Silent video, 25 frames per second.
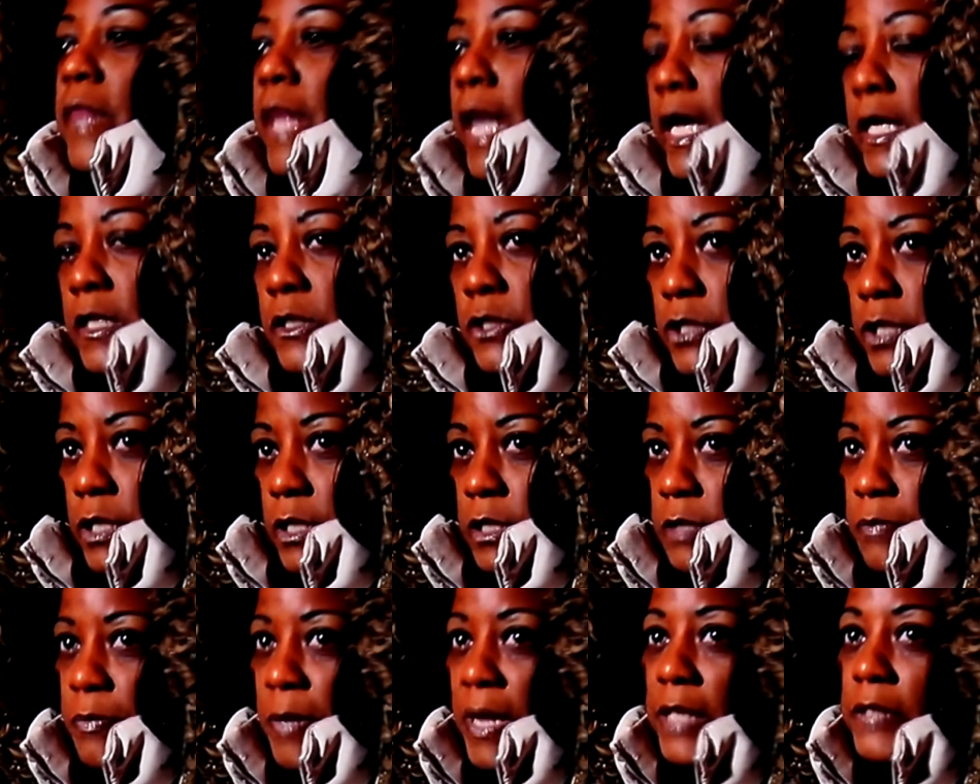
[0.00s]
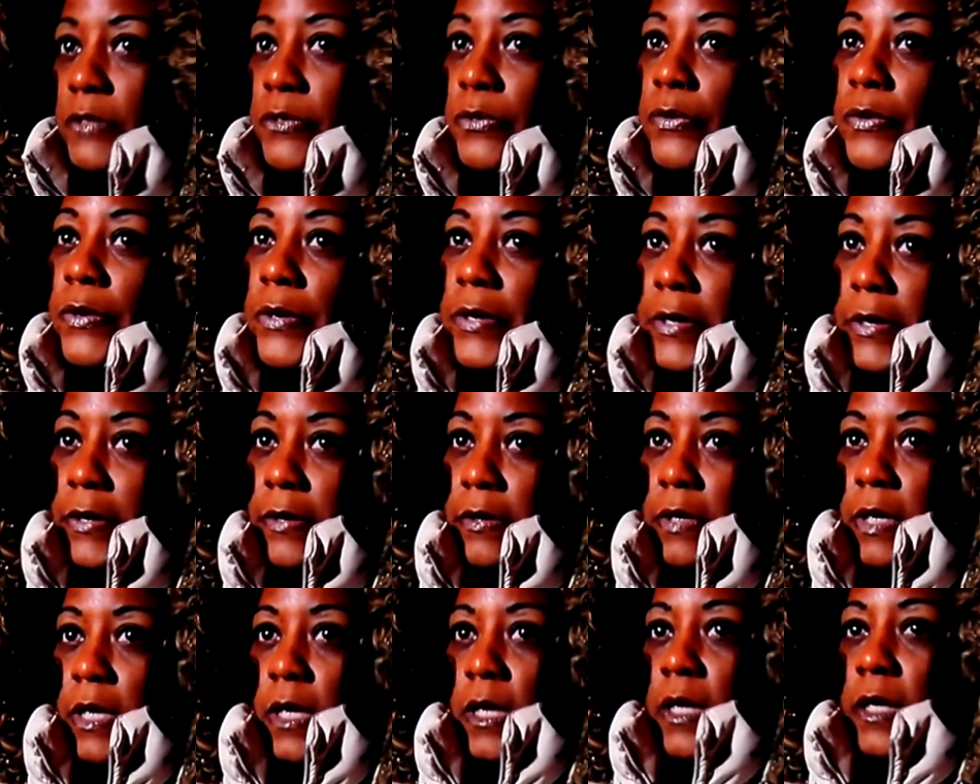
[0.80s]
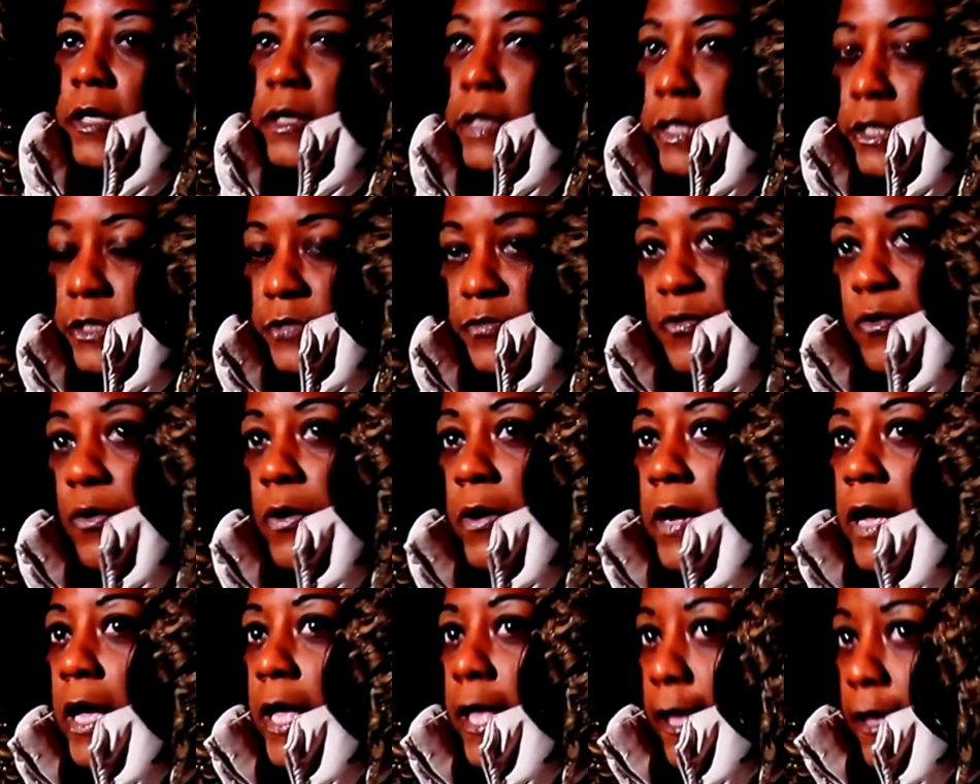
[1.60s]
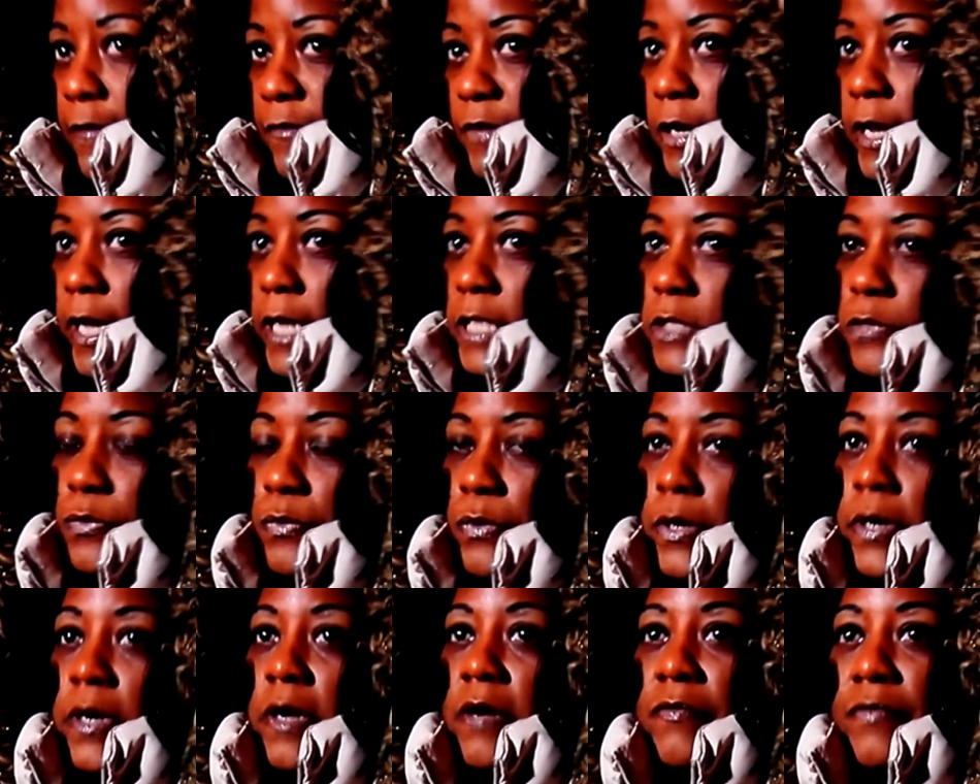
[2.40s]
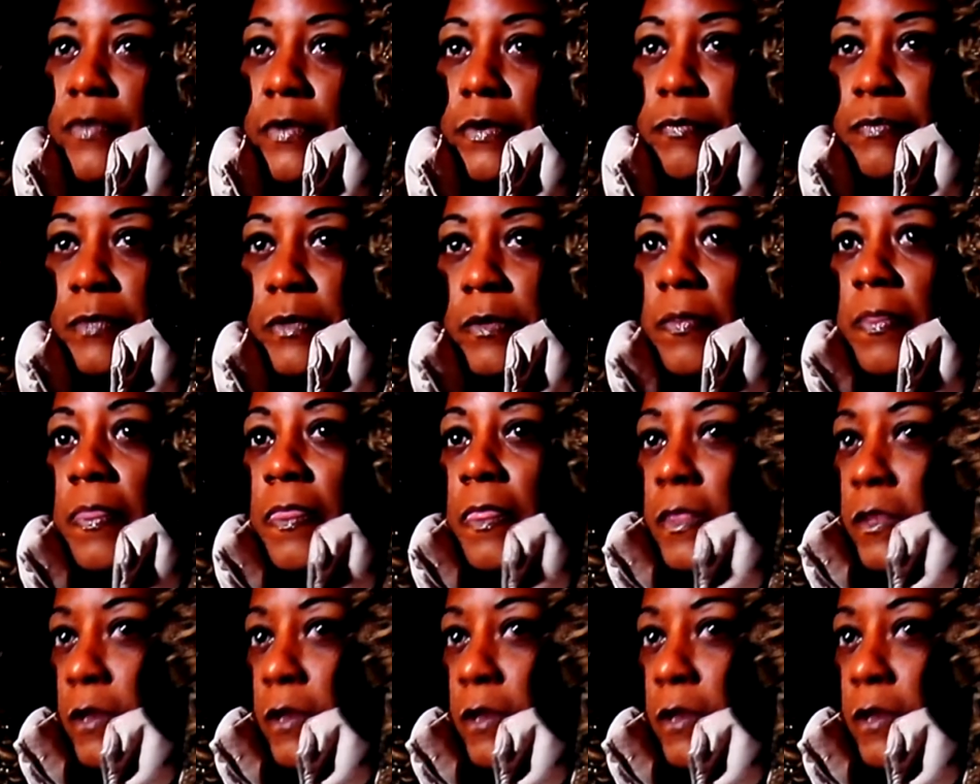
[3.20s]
not just my daughter. It's for every last one of them.